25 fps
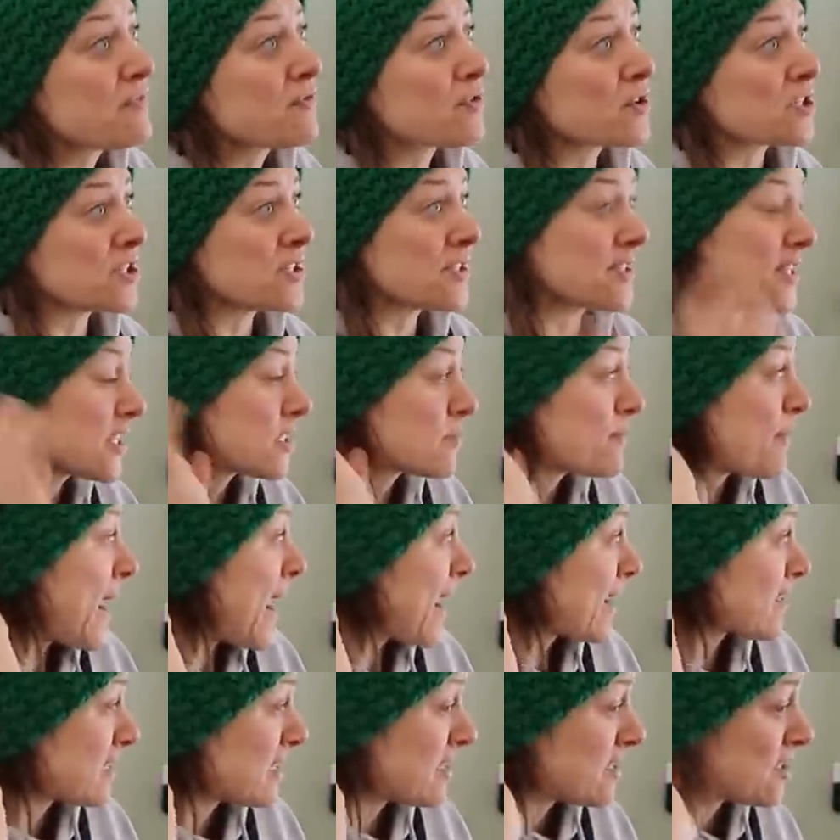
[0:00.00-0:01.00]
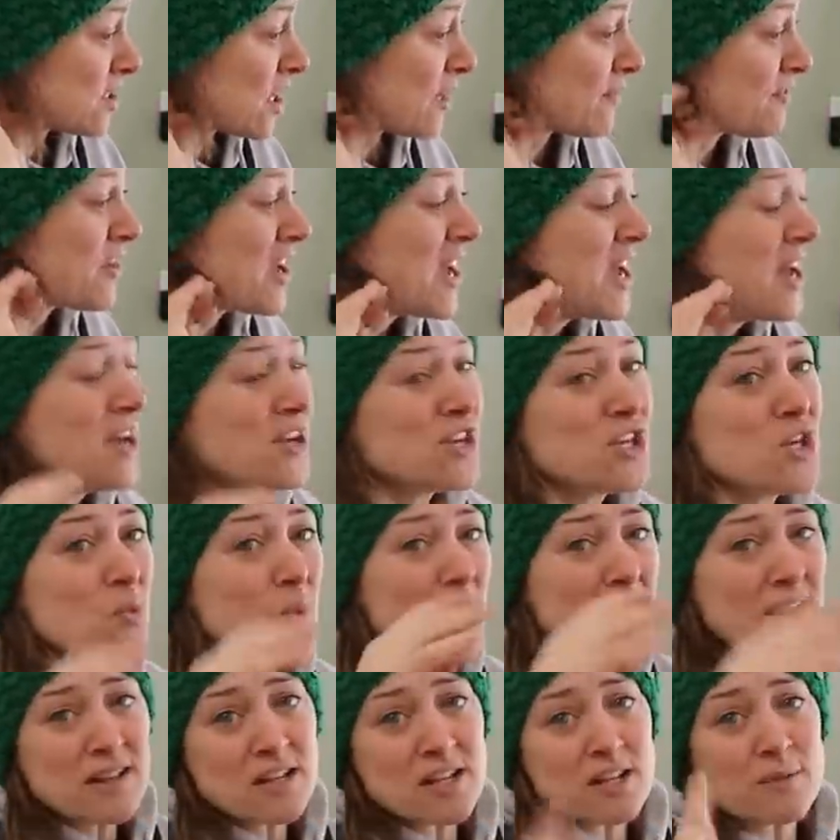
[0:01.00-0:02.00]
for six packs and stuff, you
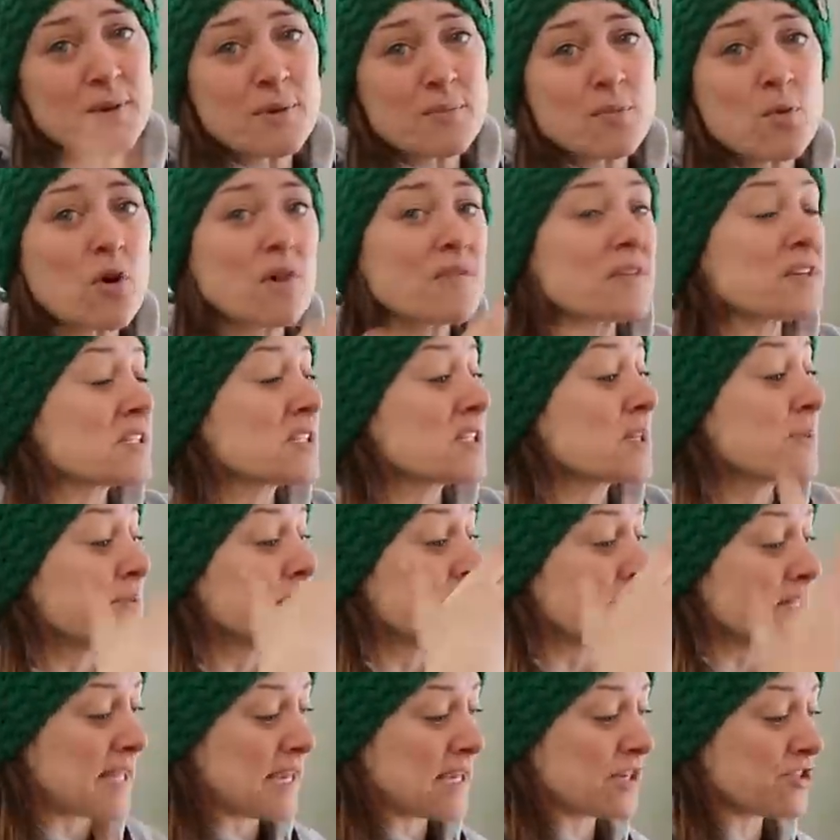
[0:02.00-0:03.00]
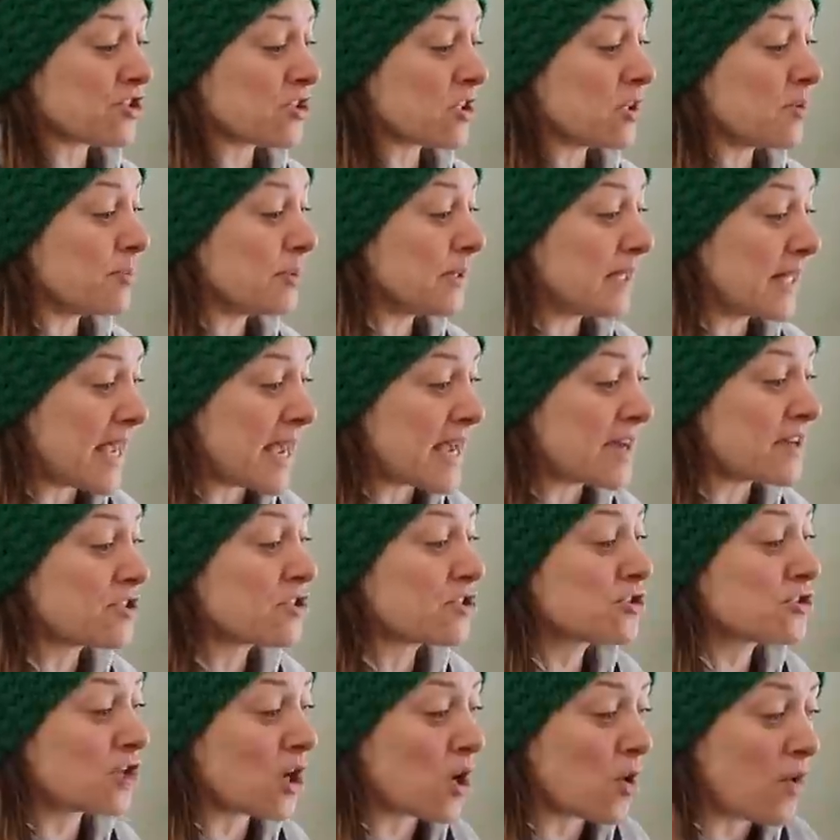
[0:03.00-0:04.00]
want a little bit more of a substantial
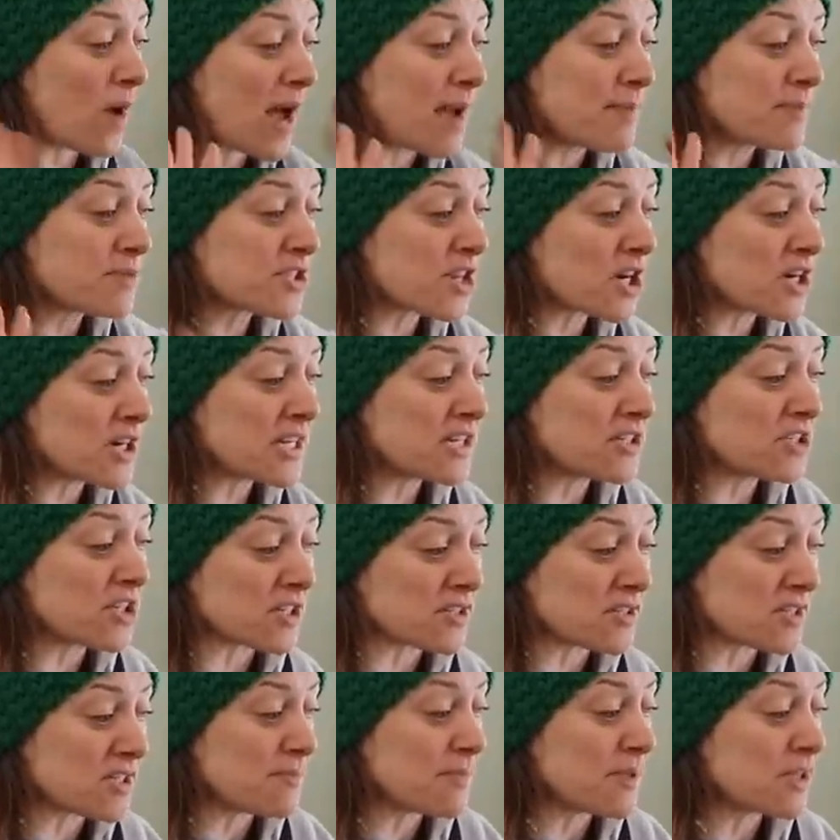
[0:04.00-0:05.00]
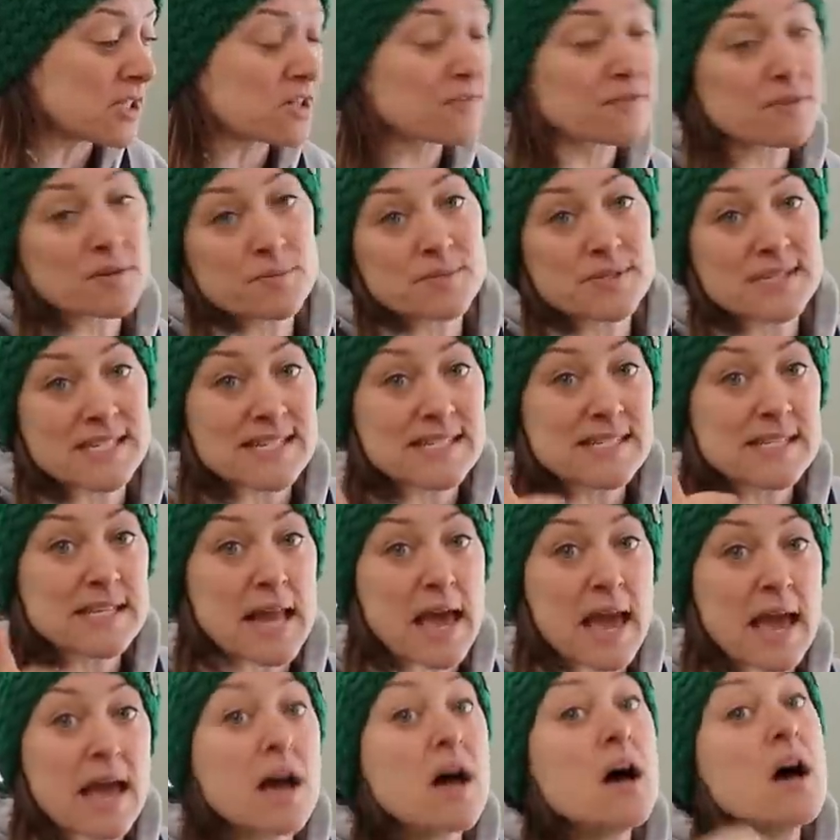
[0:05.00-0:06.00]
plant. So I'm starting Dusty Miller from seed
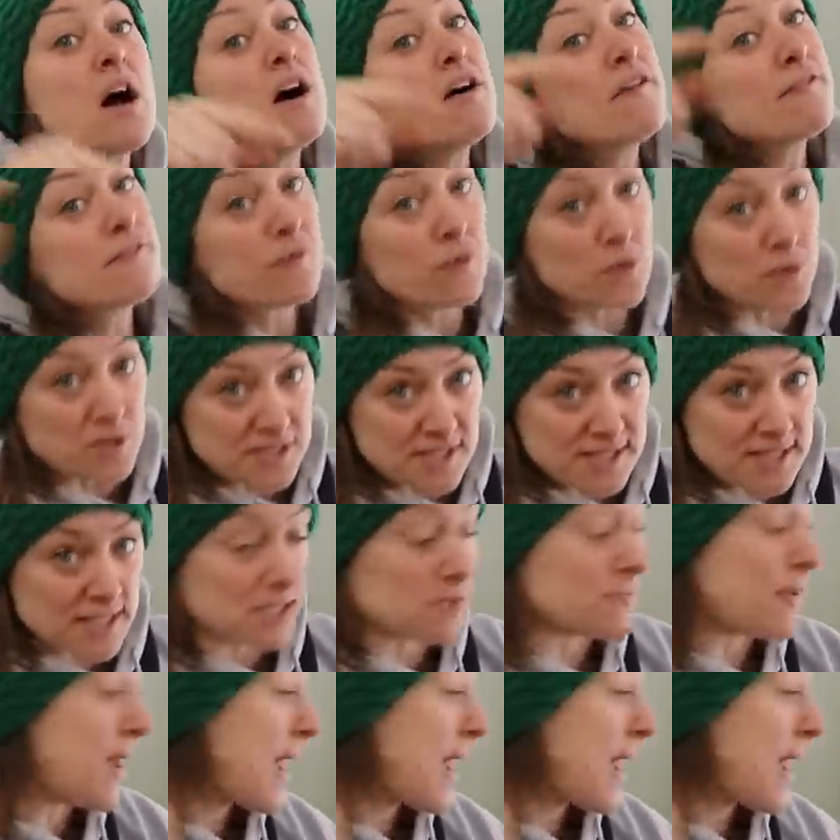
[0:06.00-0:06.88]
today for six